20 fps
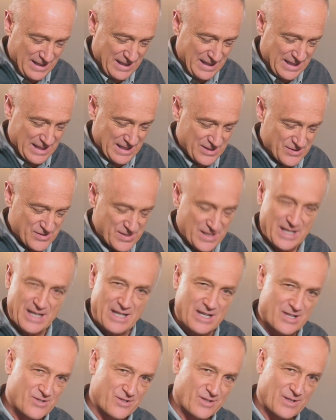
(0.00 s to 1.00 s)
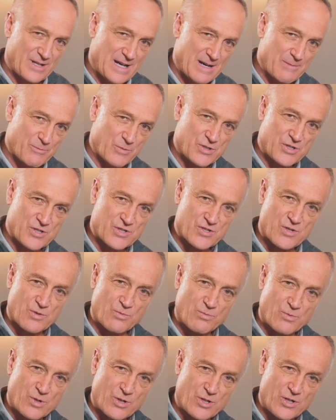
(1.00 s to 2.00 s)
is Islam, which is the
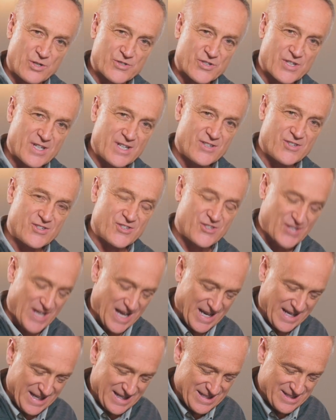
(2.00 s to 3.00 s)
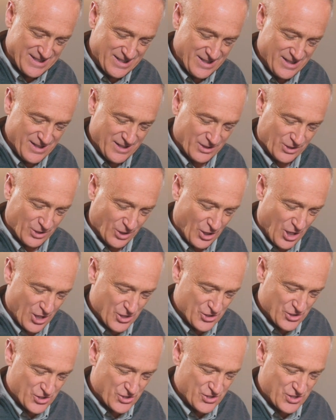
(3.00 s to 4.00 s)
world's second
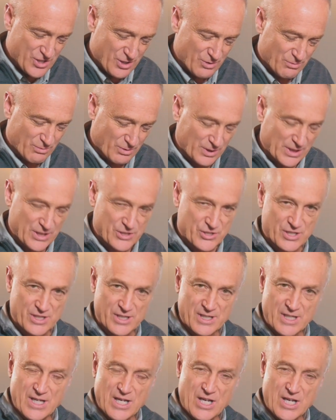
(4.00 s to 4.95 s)
largest religion.